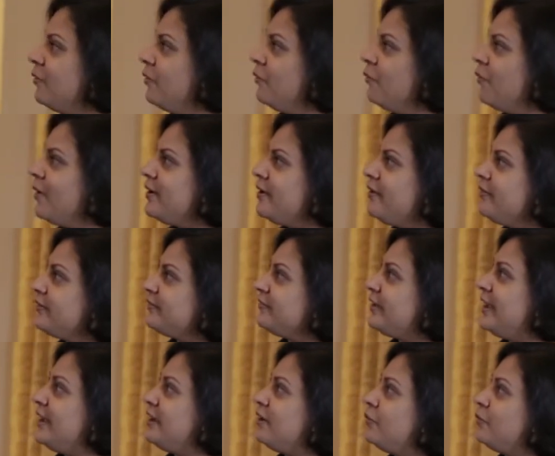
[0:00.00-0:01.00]
What other
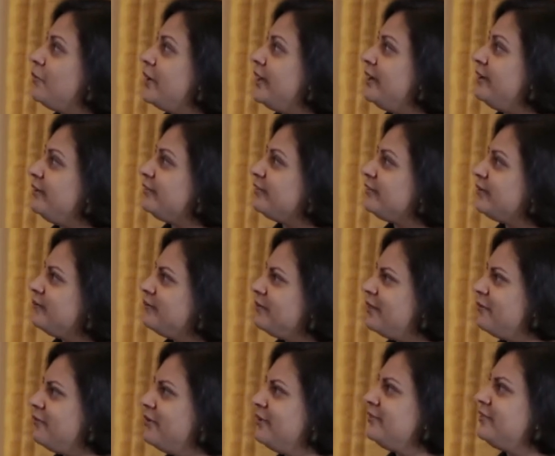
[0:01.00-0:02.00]
takeaways?
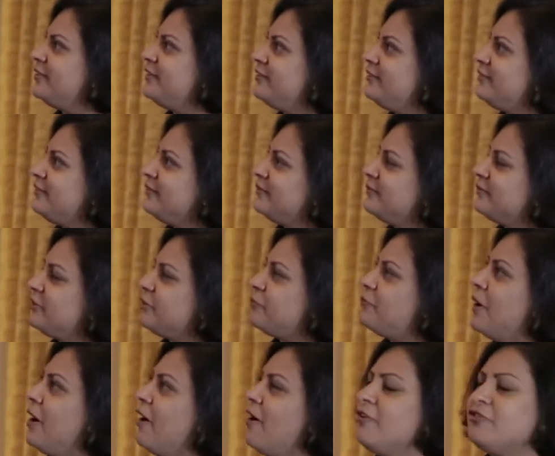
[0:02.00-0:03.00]
There is this
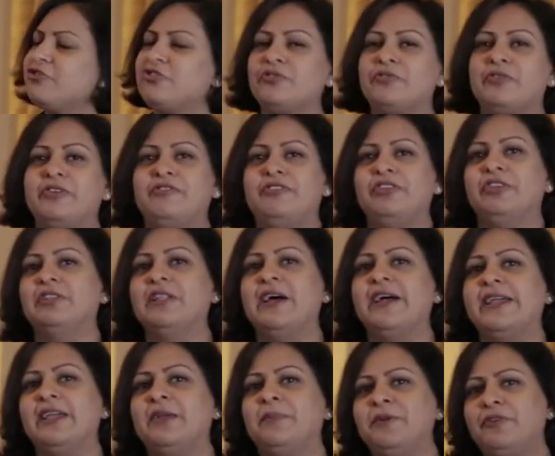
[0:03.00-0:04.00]
departure, if you
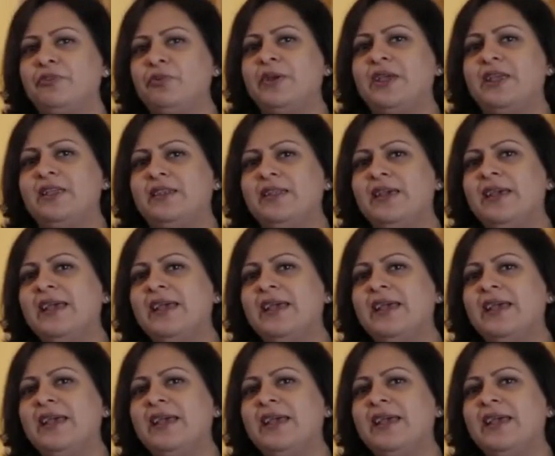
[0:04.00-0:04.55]
like, between